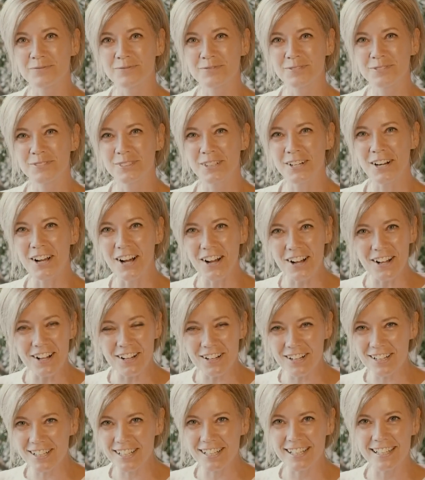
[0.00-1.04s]
We're
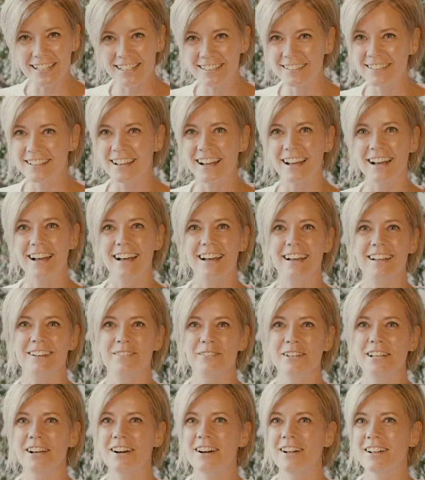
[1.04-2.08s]
all in God.
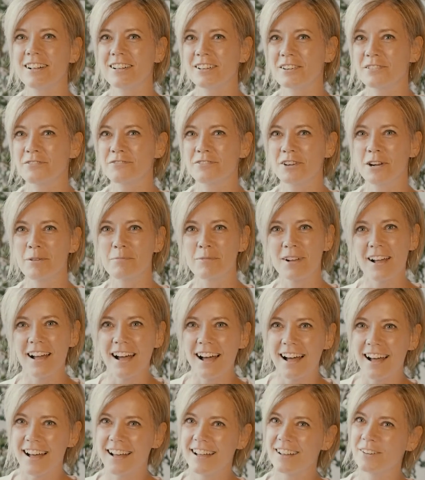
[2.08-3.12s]
We all are from
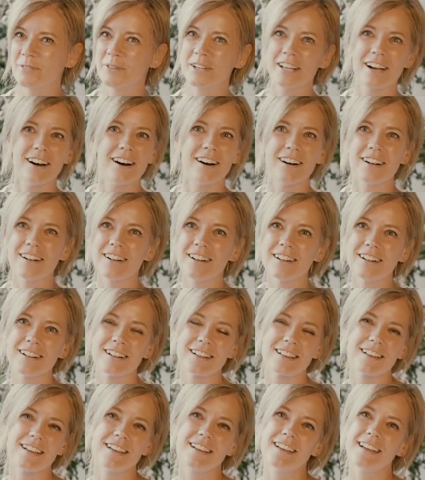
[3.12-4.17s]
God. We
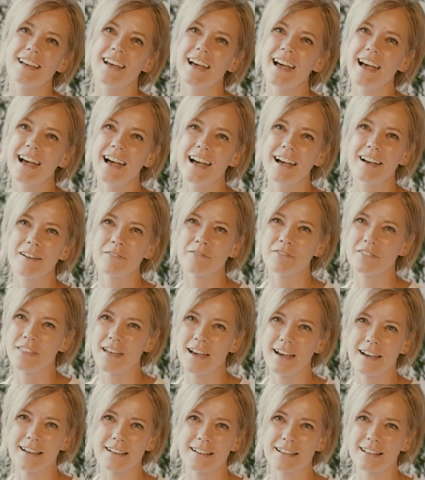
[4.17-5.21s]
all have
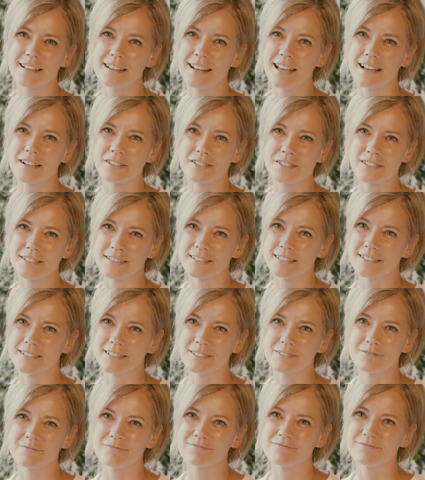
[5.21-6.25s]
that connection,
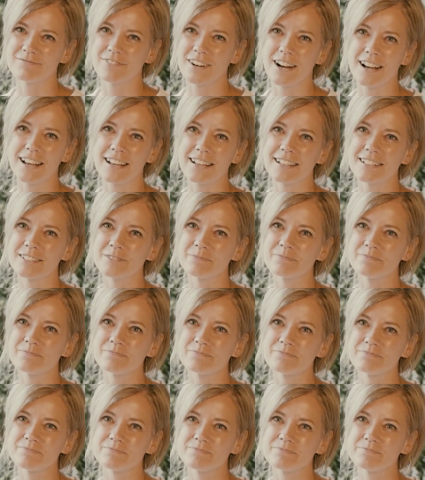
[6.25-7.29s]
right?
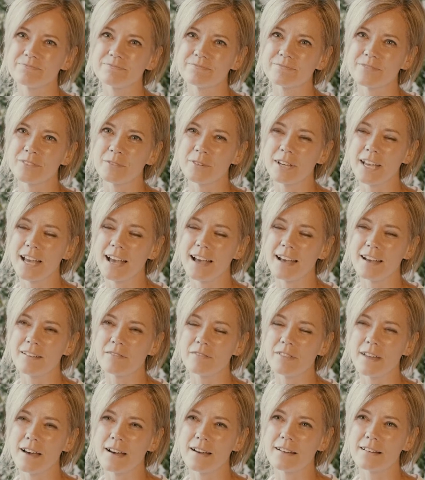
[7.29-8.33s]
We
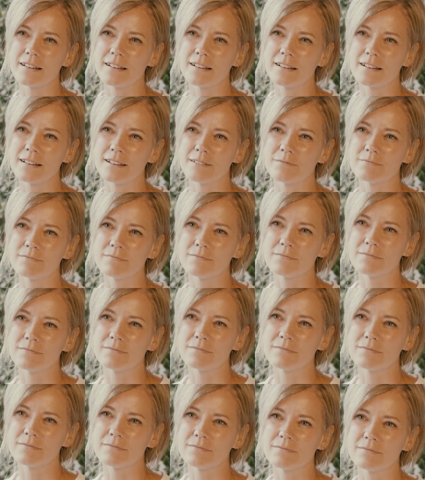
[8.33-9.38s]
have that
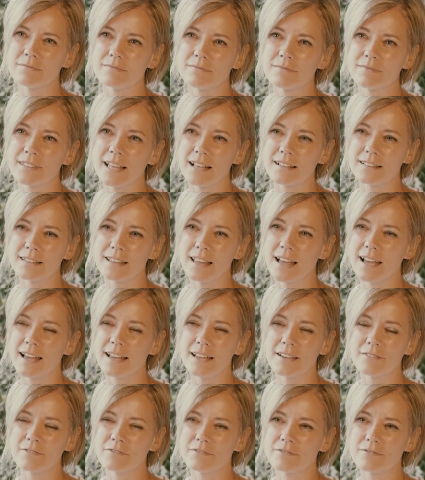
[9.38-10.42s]
that
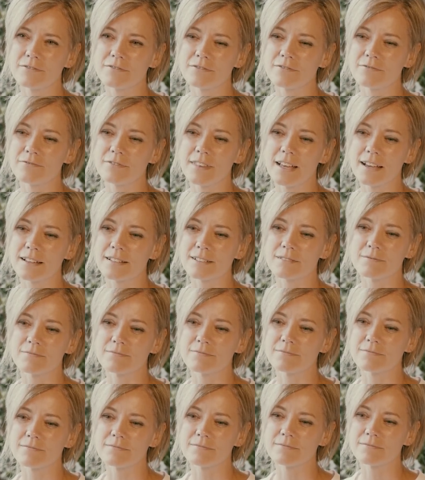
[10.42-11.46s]
life, that
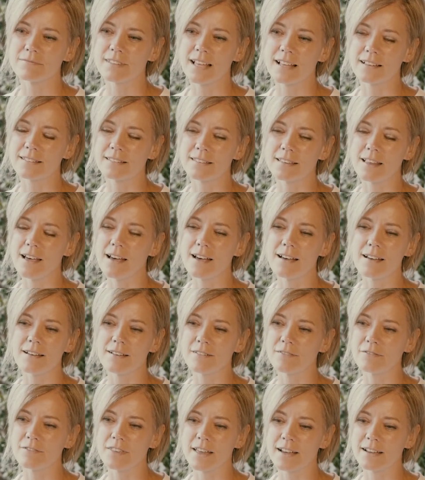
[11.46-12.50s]

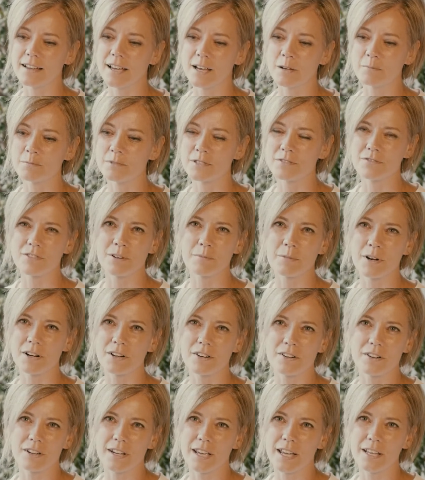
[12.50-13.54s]
love that comes from our
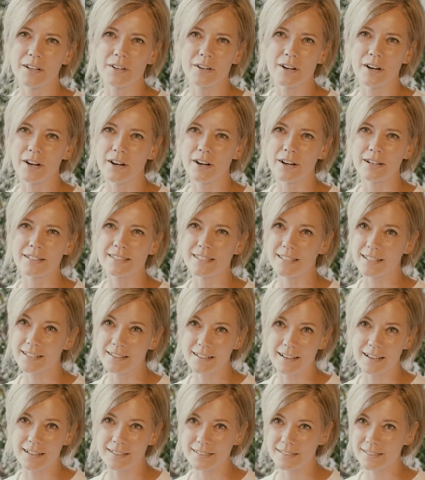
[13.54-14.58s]
Creator. It's in
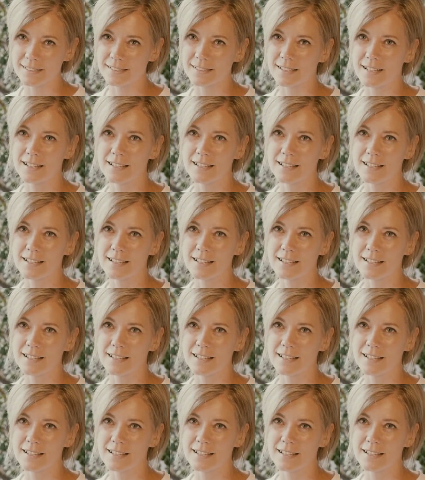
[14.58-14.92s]
us.